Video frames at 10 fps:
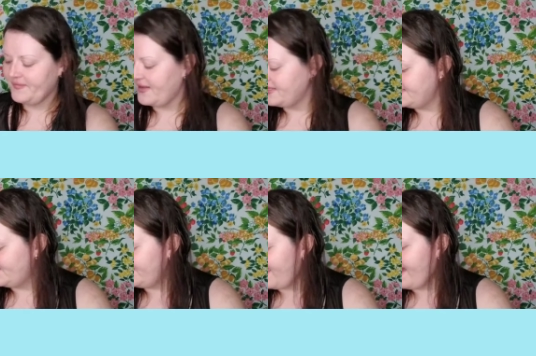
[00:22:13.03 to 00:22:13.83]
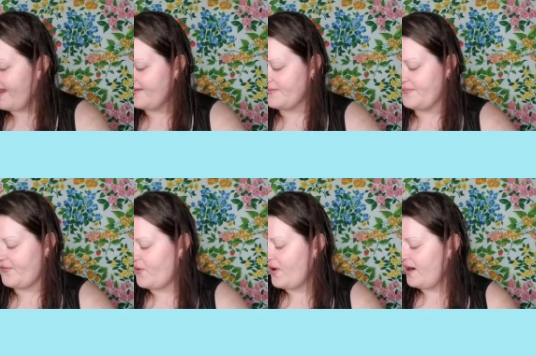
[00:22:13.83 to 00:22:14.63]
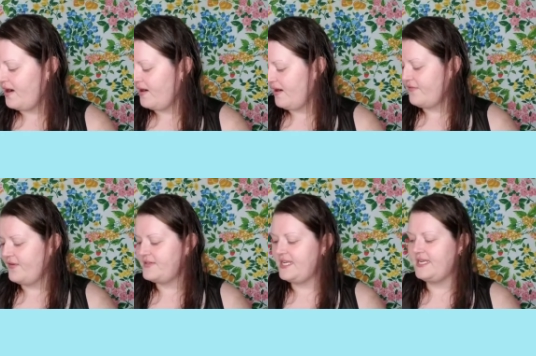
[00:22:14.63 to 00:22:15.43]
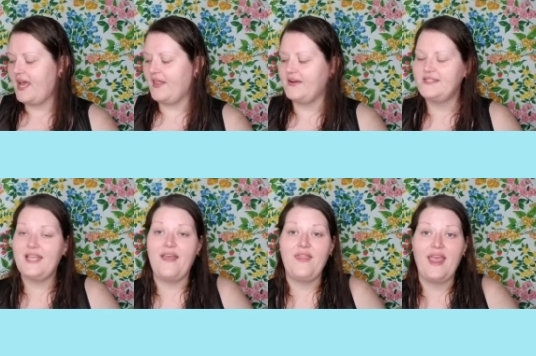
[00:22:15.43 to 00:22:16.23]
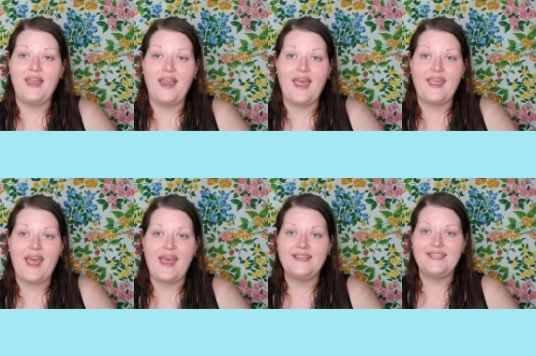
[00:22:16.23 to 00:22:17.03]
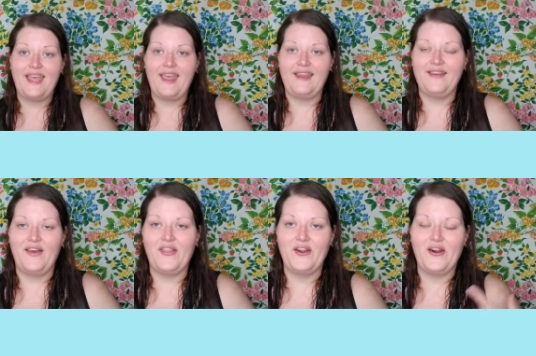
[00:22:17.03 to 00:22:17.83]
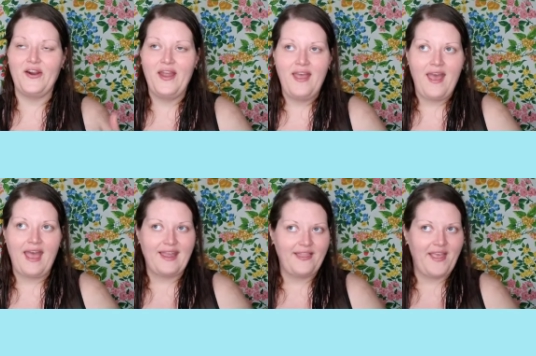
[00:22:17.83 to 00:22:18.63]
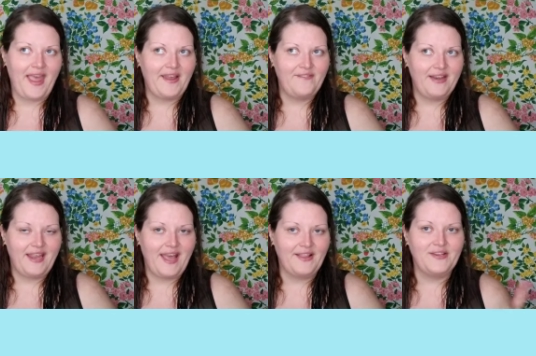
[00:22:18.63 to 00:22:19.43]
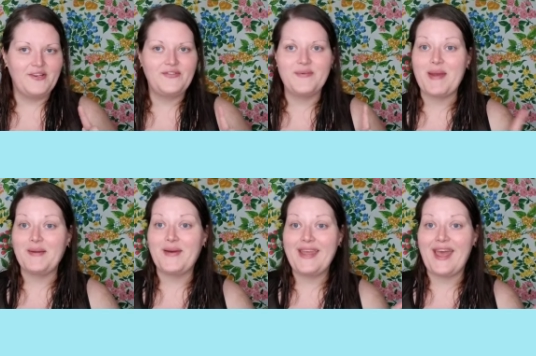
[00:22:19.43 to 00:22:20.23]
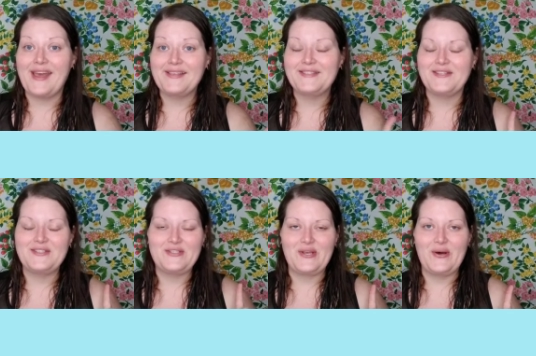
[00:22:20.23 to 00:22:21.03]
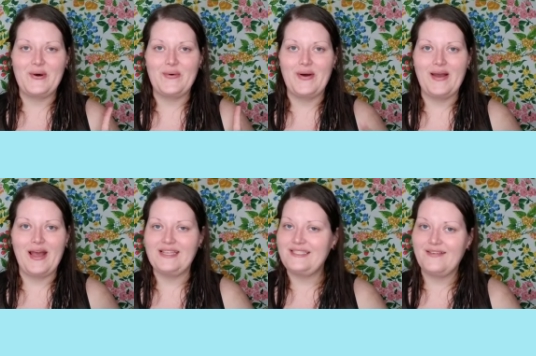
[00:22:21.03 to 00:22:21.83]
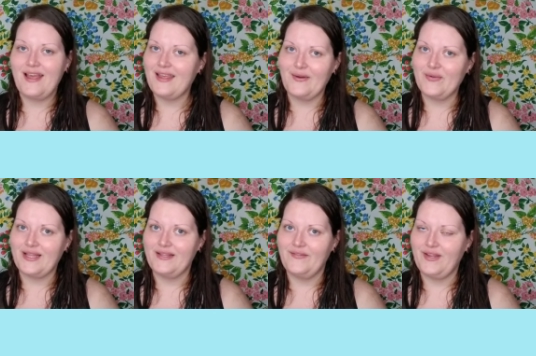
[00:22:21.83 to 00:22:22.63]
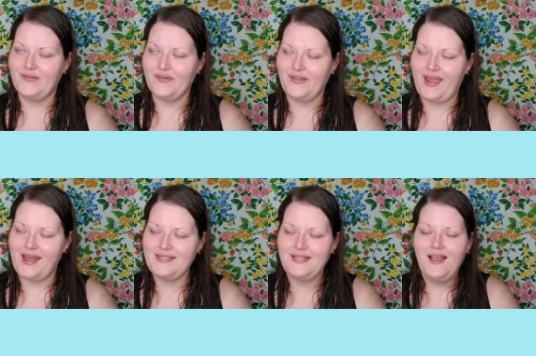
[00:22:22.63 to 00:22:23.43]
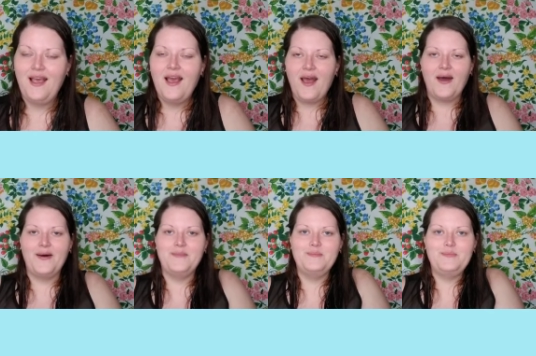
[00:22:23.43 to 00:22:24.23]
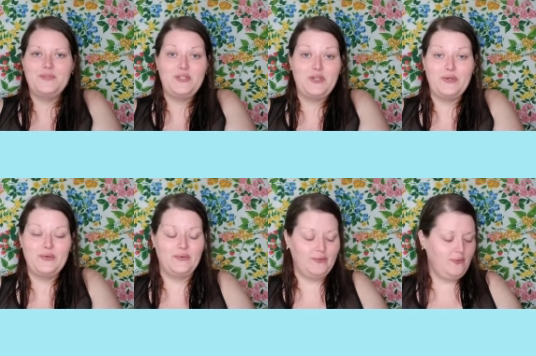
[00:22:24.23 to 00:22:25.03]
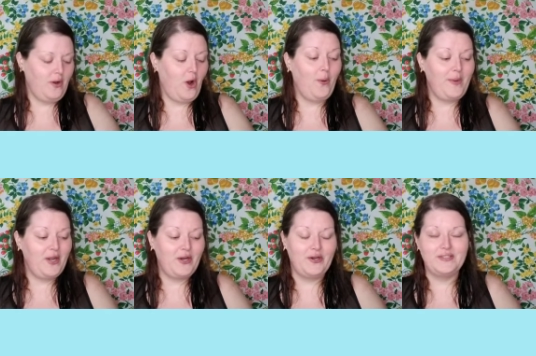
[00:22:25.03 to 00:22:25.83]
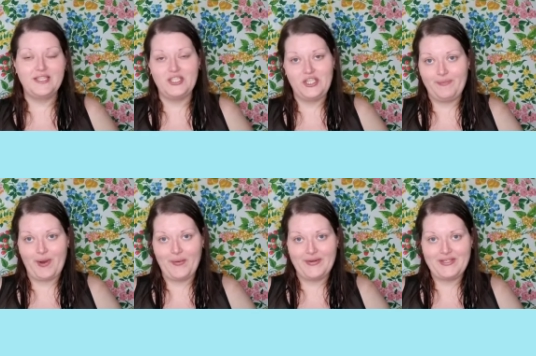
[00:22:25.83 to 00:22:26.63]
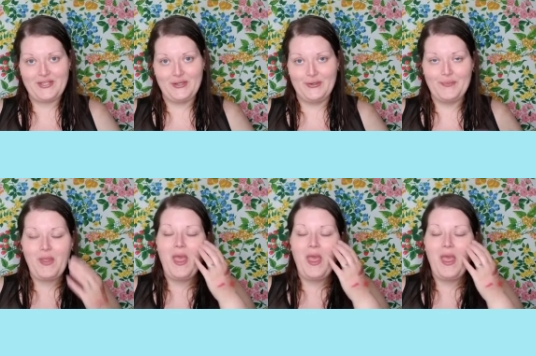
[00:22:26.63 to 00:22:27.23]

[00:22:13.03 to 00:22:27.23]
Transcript: So yeah, for $15 and then I got another I got the advent calendar from NYX, so I still gotta get with Olivia for that. Um, to open hers, because she bought one too,